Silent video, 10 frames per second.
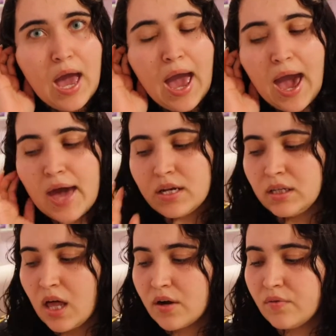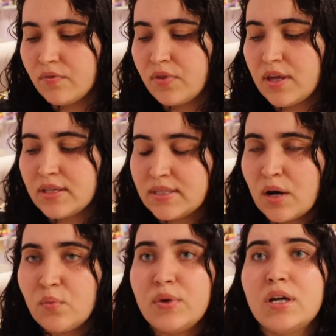had a lot of things
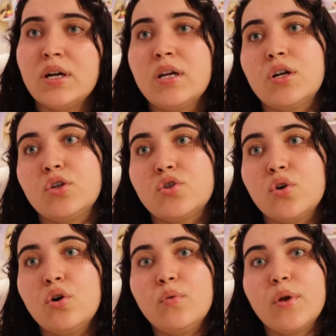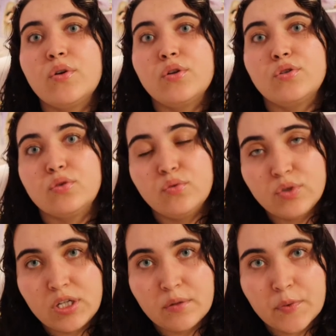that we couldn't control, whether it's
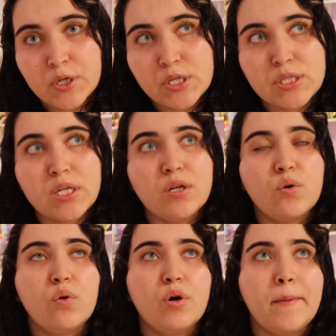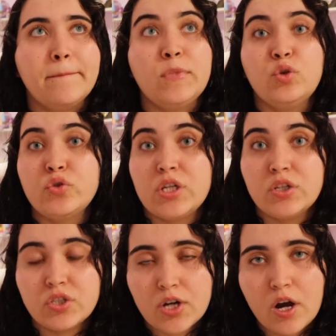losing a person or losing
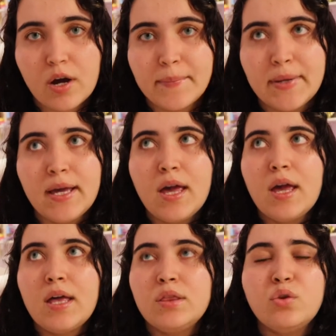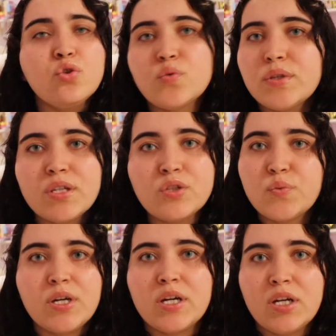a job. Those were things
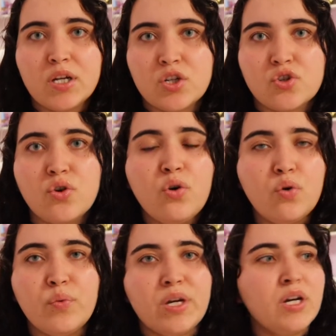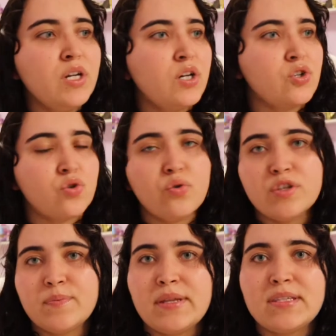we couldn't control. We couldn't control
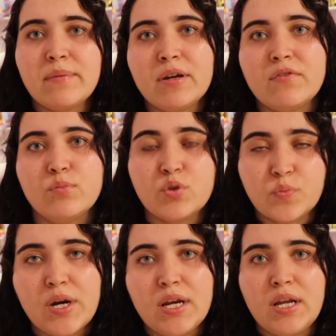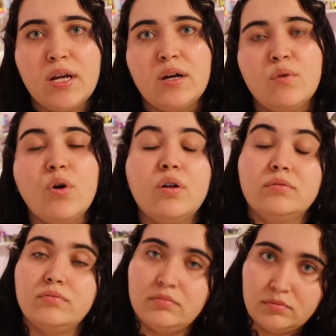this pandemic from spreading. Well,
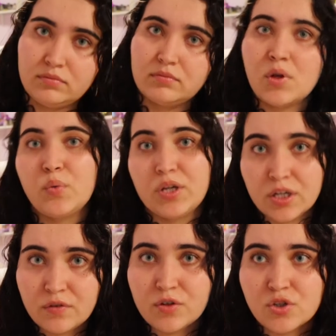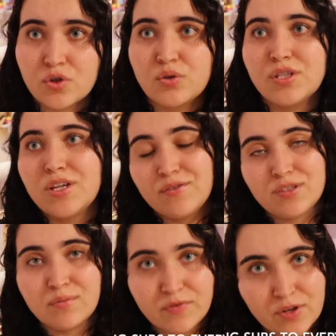we could have controlled it if
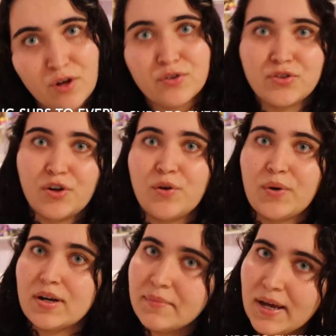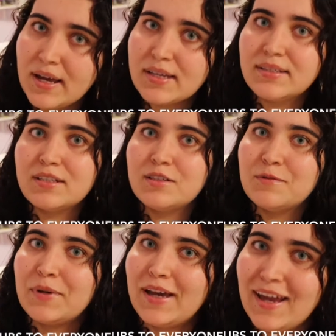some of y'all started wearing masks,
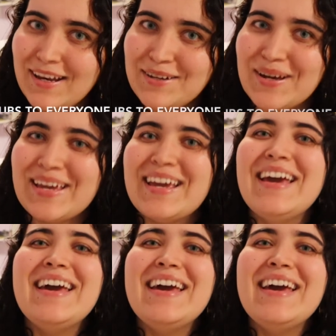but anyway,